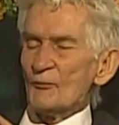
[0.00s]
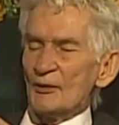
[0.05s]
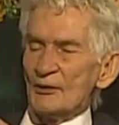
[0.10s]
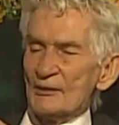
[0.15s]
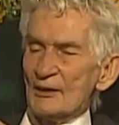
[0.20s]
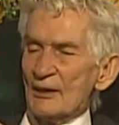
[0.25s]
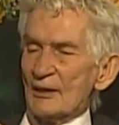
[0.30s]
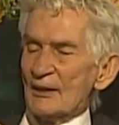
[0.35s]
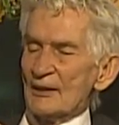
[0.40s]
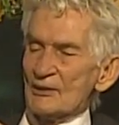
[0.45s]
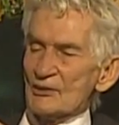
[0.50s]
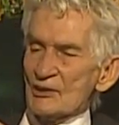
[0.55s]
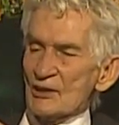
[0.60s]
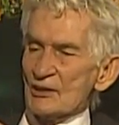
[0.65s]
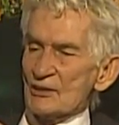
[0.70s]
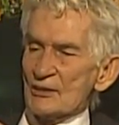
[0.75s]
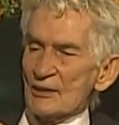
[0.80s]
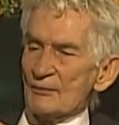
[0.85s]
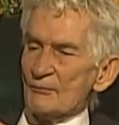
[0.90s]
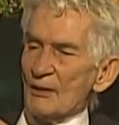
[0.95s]
one day, and I
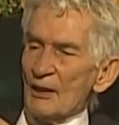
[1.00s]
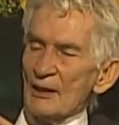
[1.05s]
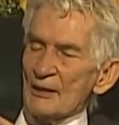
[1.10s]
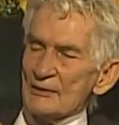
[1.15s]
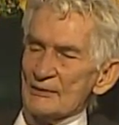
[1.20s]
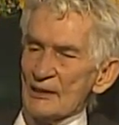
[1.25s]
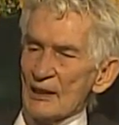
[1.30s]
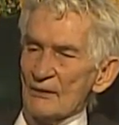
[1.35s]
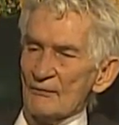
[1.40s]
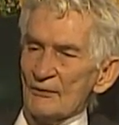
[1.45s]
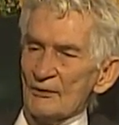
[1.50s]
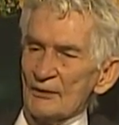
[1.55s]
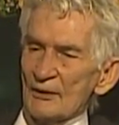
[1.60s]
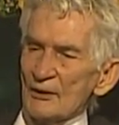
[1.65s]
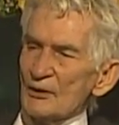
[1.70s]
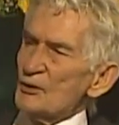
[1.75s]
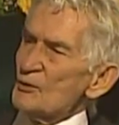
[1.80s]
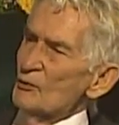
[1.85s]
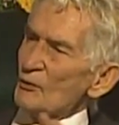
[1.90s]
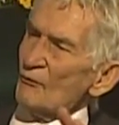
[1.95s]
said to him, David,
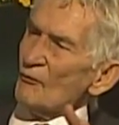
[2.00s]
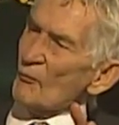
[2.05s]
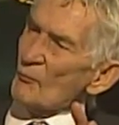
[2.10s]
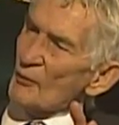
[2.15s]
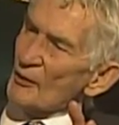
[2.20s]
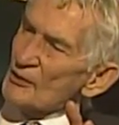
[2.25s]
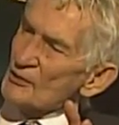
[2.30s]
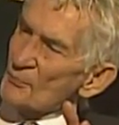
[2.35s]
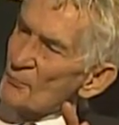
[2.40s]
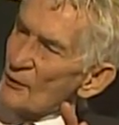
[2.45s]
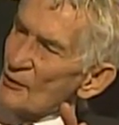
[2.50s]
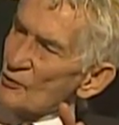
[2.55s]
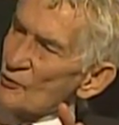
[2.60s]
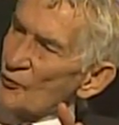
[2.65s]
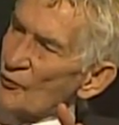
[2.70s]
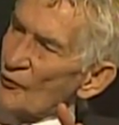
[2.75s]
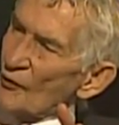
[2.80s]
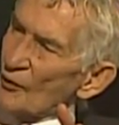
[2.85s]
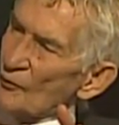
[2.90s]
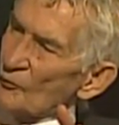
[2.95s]
you were everybody's best
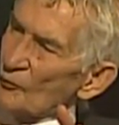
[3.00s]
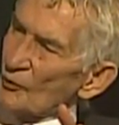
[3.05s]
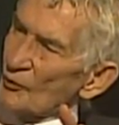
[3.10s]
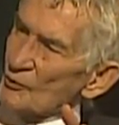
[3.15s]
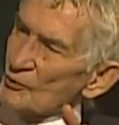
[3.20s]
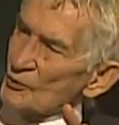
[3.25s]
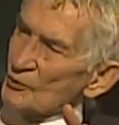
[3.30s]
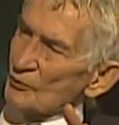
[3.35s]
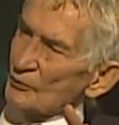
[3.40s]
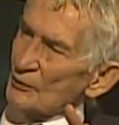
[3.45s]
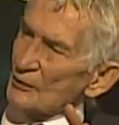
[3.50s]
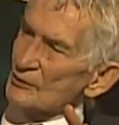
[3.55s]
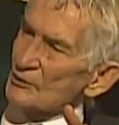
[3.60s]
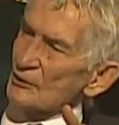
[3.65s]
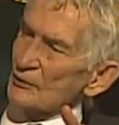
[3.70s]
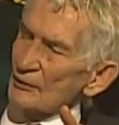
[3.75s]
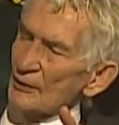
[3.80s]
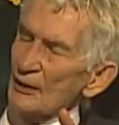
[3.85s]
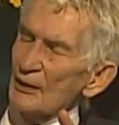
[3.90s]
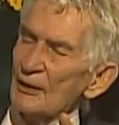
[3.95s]
friend, weren't you? And he
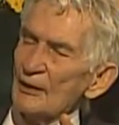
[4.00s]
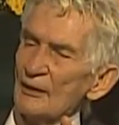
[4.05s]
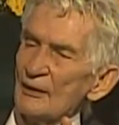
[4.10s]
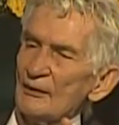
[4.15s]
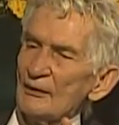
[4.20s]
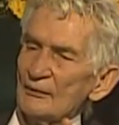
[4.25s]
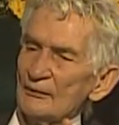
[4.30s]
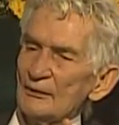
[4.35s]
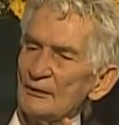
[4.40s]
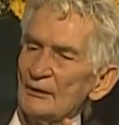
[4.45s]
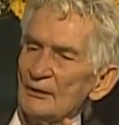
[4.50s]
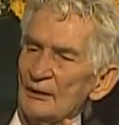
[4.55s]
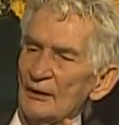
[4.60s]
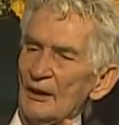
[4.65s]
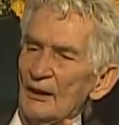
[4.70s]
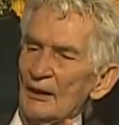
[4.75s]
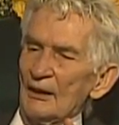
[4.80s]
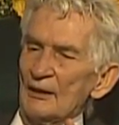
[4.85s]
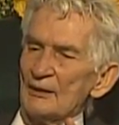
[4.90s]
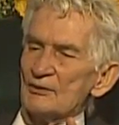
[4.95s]
said, yeah. And
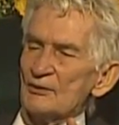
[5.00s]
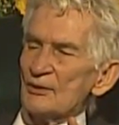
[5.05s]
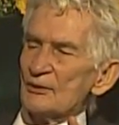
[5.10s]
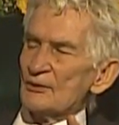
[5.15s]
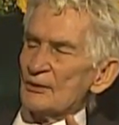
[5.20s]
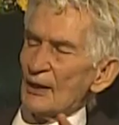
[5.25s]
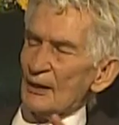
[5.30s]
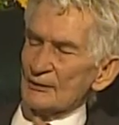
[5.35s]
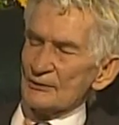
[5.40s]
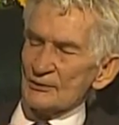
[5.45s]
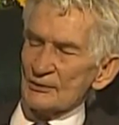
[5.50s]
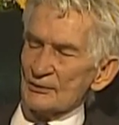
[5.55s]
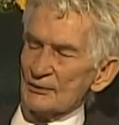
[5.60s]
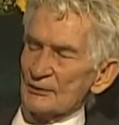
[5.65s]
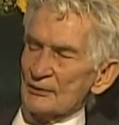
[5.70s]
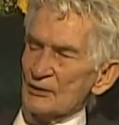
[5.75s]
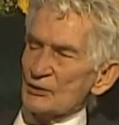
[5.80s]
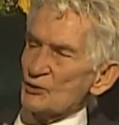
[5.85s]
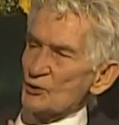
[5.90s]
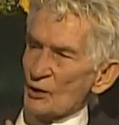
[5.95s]
I said,
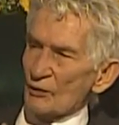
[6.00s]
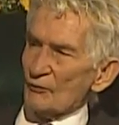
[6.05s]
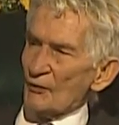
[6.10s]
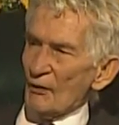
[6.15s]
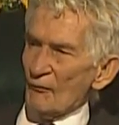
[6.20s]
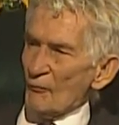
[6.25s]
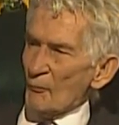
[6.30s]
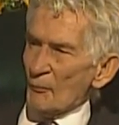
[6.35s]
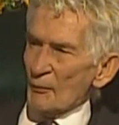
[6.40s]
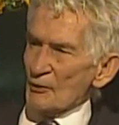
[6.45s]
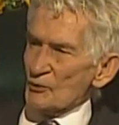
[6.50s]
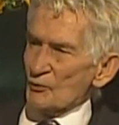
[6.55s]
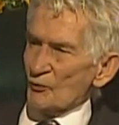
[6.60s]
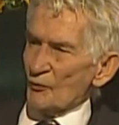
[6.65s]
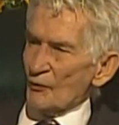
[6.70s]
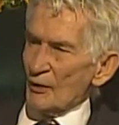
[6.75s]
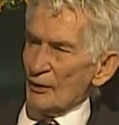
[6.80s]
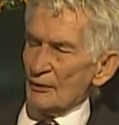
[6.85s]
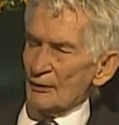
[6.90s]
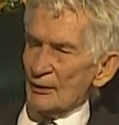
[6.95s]
did you ever have a best
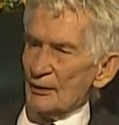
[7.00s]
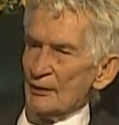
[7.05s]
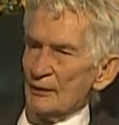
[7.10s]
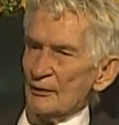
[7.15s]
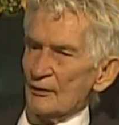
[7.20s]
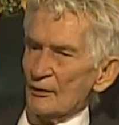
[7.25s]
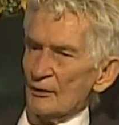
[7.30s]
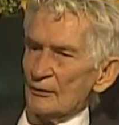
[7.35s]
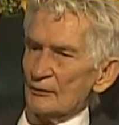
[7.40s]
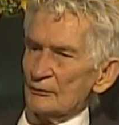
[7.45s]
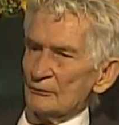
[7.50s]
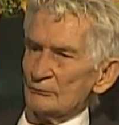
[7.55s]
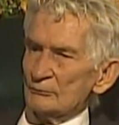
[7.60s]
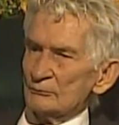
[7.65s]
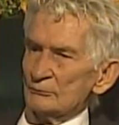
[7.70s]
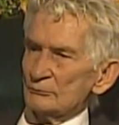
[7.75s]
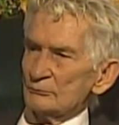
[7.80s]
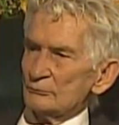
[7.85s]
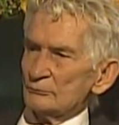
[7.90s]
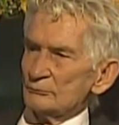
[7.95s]
friend? And he thought,
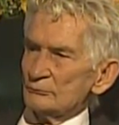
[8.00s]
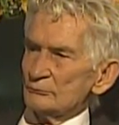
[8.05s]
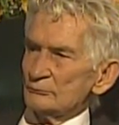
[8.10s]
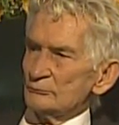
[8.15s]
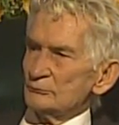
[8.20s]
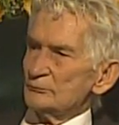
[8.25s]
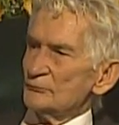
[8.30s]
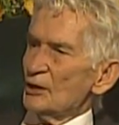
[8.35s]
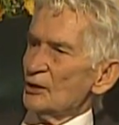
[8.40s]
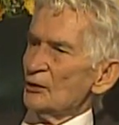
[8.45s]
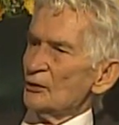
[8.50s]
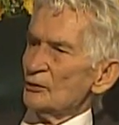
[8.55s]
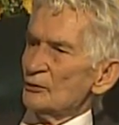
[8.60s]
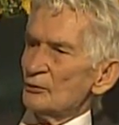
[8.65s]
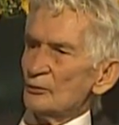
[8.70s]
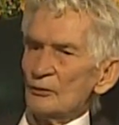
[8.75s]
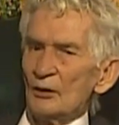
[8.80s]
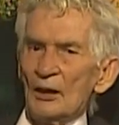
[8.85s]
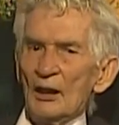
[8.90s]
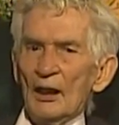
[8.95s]

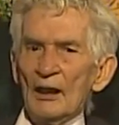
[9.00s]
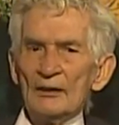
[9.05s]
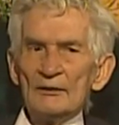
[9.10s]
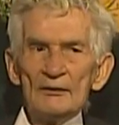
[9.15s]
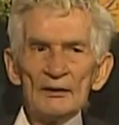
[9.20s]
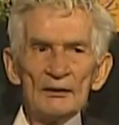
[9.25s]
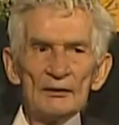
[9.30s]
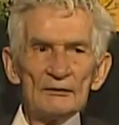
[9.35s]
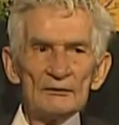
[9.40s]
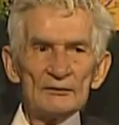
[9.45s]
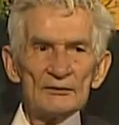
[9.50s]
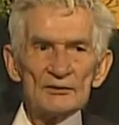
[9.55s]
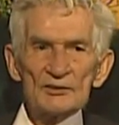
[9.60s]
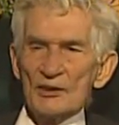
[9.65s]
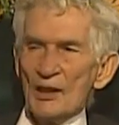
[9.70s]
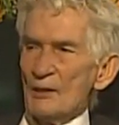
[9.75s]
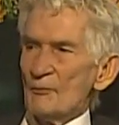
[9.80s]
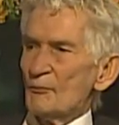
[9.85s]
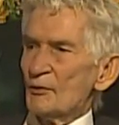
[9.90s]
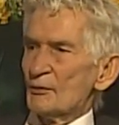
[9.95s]
no. And then
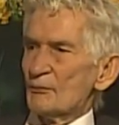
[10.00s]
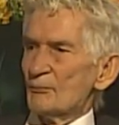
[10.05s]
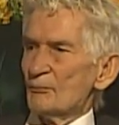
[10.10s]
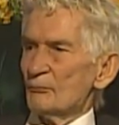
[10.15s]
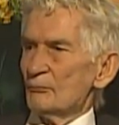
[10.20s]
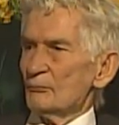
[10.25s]
same with